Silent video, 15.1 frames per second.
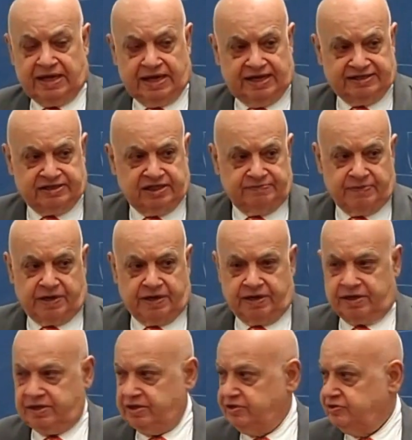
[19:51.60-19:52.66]
as
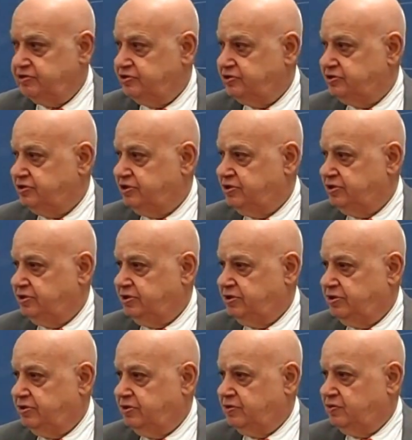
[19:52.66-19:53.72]
Americans.
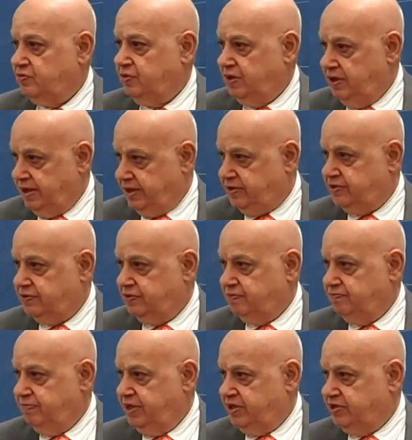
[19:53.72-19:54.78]
We like to
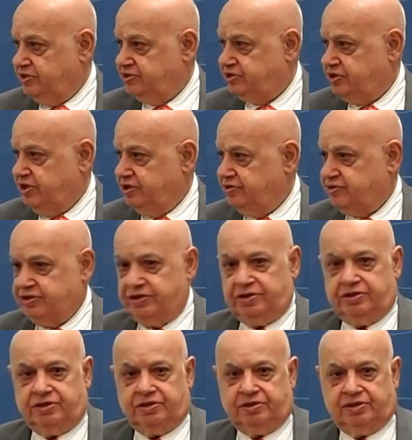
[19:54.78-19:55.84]
this country
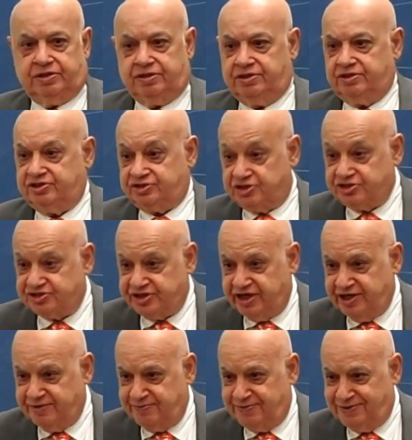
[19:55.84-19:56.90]

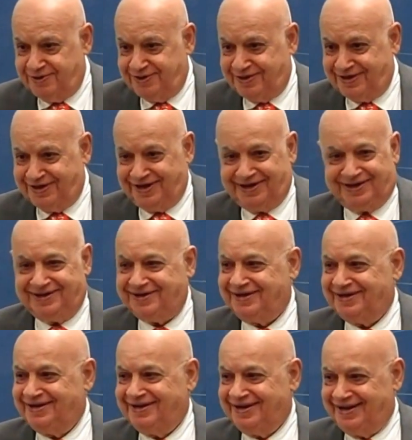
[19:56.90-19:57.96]
sustainable and
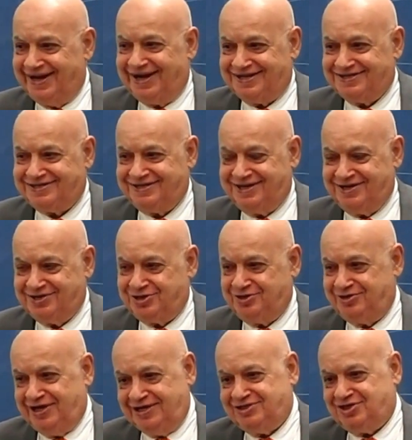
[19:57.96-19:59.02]
lasting. So
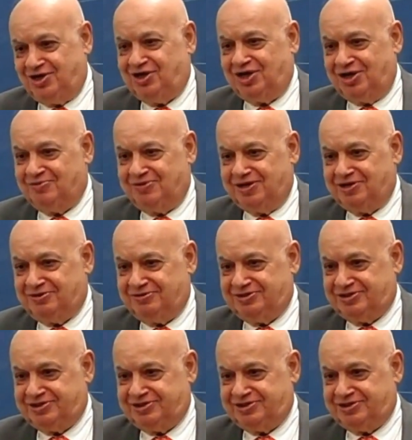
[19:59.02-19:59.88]
that's all I wanted to